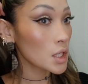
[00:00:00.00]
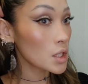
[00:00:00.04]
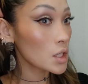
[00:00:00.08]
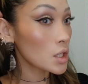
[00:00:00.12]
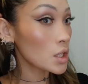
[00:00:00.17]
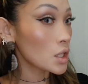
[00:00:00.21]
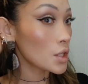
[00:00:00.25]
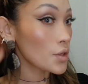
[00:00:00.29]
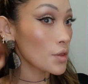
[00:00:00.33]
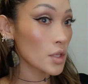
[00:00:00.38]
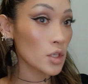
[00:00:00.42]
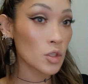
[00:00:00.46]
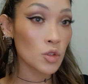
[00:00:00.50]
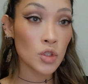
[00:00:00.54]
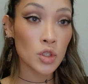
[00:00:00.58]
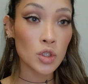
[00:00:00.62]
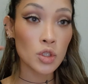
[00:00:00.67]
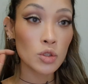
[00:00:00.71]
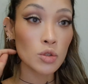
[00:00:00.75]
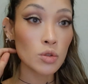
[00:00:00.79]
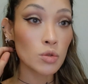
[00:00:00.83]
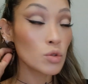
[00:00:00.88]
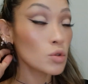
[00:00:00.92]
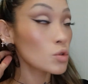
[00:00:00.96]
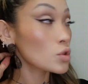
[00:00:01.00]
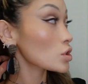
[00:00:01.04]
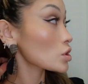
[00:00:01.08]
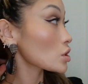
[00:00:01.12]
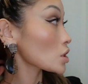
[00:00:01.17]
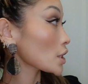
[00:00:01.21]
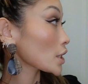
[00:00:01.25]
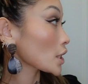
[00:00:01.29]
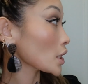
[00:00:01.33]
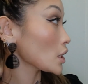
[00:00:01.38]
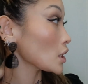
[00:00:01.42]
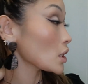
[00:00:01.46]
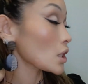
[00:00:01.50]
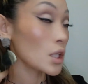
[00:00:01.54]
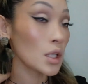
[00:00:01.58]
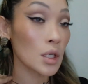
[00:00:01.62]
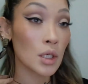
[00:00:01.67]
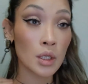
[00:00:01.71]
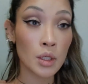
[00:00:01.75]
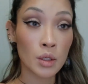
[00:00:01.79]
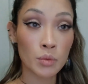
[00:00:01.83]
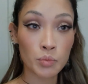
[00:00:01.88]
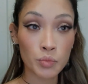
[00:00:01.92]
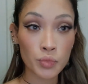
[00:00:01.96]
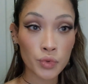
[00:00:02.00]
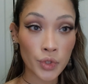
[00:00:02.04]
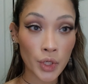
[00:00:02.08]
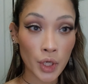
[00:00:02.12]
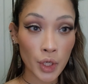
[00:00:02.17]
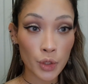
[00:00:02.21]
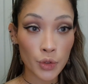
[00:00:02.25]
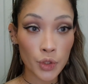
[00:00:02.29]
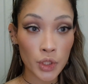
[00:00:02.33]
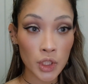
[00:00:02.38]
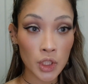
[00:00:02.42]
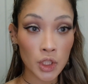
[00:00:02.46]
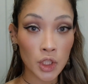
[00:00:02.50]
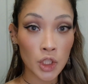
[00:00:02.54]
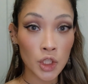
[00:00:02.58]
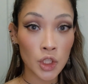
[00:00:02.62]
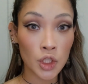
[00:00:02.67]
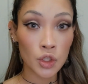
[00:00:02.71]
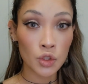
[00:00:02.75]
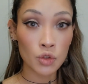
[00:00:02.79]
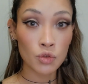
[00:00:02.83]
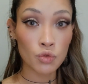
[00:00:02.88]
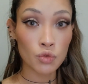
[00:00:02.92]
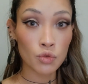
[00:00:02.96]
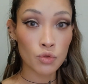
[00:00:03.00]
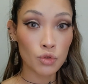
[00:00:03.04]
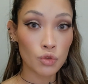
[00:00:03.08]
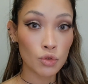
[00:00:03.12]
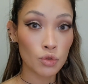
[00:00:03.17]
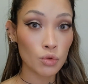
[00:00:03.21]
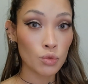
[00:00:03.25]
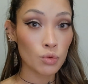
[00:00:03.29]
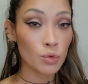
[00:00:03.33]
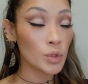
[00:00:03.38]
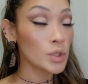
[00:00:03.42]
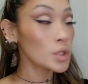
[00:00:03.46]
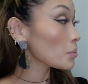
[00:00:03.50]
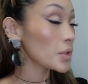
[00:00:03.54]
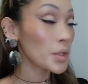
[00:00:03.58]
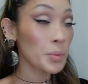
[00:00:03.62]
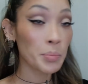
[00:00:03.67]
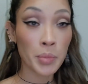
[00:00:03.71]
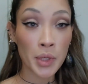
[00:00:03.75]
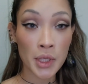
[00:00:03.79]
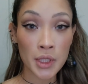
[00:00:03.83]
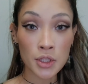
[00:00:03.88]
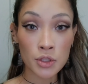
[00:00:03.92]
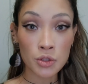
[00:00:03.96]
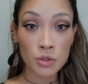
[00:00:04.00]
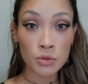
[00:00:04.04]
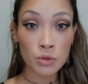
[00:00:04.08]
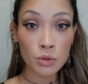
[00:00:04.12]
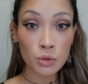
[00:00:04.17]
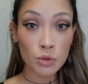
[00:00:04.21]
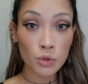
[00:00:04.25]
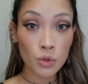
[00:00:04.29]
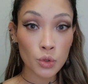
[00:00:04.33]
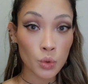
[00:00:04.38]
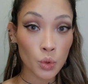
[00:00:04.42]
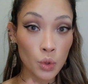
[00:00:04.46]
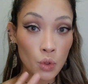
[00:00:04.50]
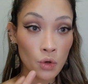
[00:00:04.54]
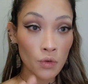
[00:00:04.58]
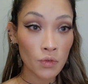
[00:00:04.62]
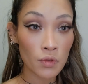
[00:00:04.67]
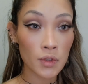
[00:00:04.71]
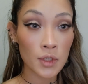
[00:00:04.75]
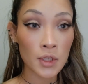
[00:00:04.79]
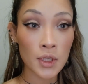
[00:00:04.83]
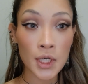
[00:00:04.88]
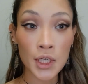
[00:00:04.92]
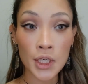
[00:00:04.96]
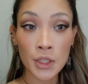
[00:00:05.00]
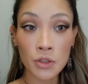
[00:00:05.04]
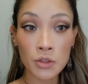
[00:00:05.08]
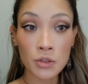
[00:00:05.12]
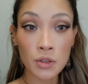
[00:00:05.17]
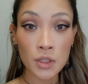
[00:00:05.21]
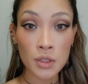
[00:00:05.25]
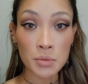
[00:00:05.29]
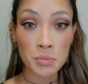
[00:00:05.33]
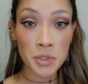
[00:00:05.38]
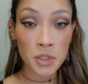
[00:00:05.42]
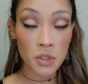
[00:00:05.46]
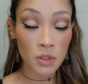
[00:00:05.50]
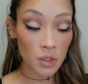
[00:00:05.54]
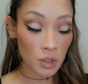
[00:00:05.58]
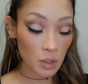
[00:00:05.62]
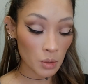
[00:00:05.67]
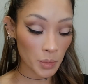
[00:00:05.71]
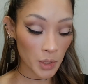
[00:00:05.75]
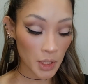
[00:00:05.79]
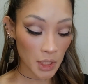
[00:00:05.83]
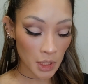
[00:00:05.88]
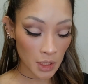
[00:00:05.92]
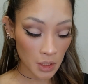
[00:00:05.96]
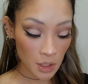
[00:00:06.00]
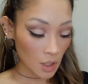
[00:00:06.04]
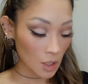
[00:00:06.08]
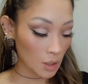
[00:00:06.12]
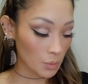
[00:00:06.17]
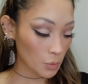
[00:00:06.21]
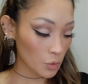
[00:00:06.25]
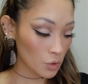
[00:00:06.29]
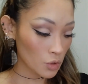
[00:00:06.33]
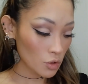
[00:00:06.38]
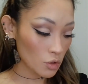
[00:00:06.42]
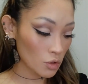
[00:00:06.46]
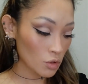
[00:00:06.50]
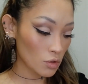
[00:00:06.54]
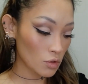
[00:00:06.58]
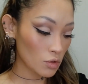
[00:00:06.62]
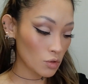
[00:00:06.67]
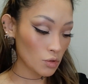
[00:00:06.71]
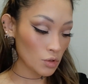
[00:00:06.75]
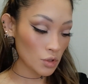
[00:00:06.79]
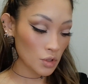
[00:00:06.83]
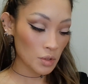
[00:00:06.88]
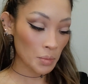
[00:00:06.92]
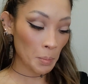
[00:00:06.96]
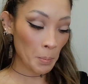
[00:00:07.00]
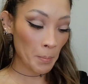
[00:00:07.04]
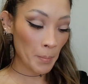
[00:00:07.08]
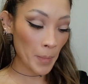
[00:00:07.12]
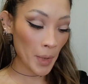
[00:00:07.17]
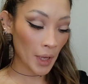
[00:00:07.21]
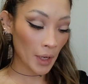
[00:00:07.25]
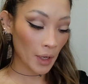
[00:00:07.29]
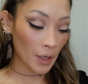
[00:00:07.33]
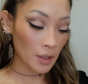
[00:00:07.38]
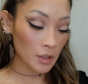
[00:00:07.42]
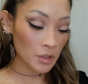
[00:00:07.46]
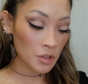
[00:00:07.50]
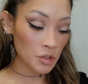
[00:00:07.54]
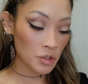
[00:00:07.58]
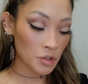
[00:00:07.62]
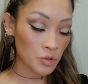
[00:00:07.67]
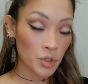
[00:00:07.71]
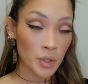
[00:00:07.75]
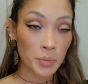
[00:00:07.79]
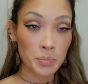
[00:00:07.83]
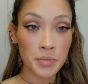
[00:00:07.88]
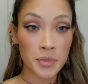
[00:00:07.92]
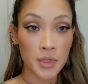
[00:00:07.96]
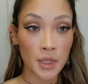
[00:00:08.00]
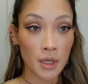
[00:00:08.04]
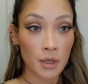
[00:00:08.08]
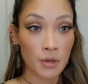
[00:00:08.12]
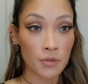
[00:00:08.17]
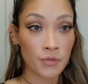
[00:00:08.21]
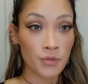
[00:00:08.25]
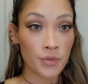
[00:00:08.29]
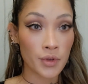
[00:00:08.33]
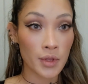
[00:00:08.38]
I think she used like a brownie nude lip pencil to overline her lips a little bit. I'm going to use MAC Strip Down for